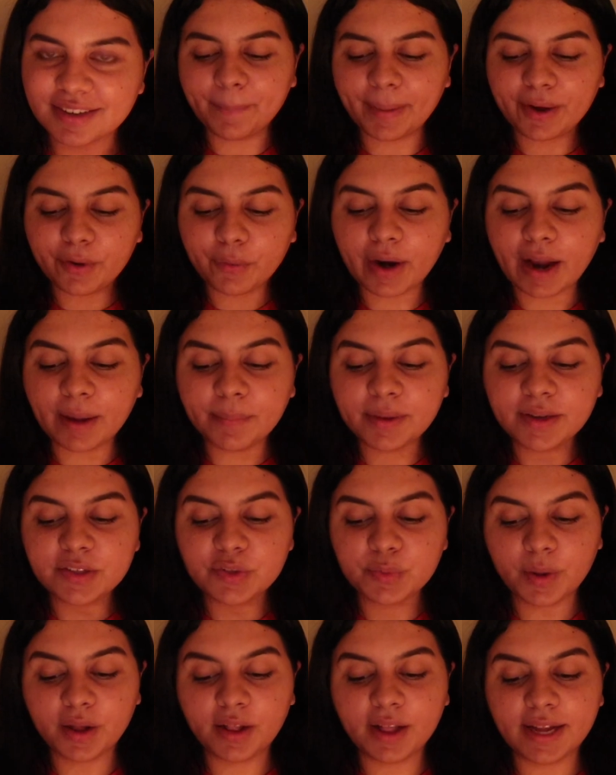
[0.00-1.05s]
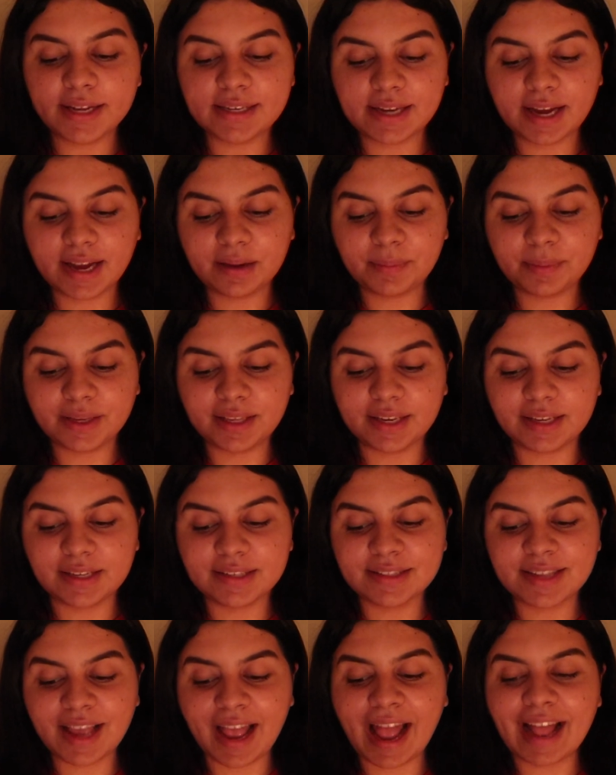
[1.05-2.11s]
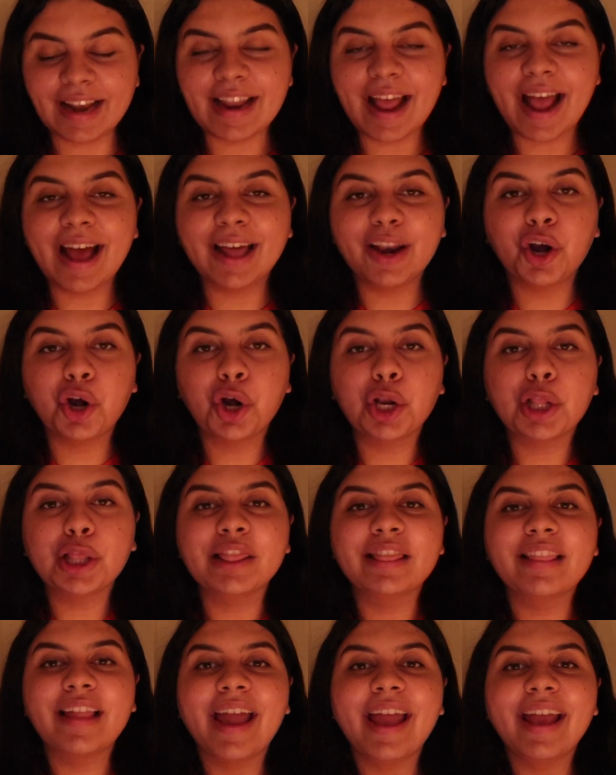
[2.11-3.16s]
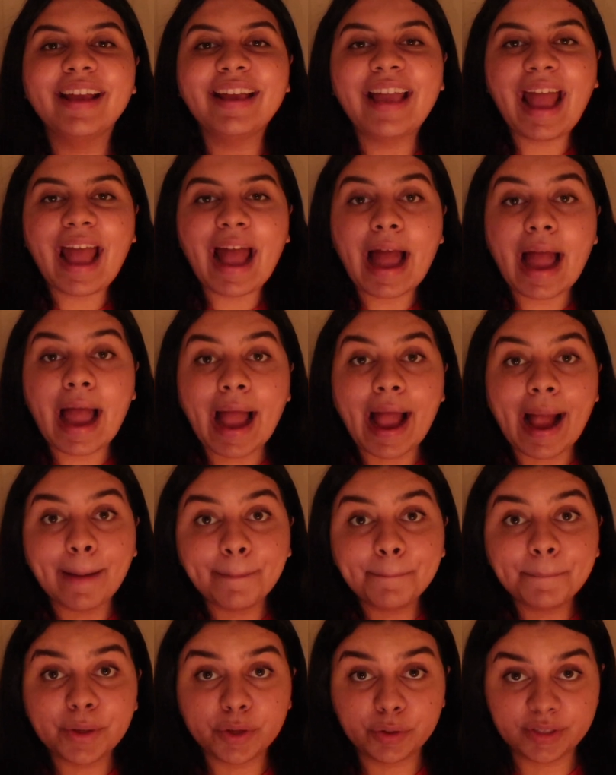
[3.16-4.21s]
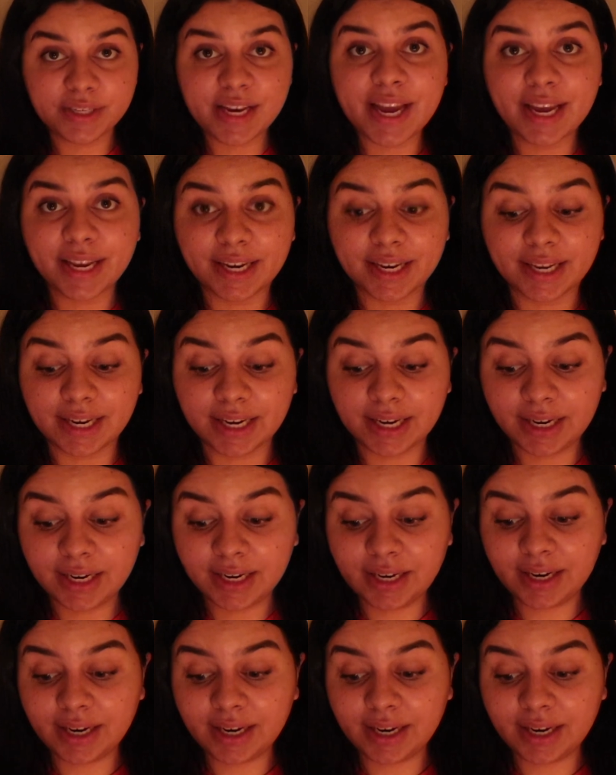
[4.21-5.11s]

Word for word: My grandma as well had diabetes and had her leg amputated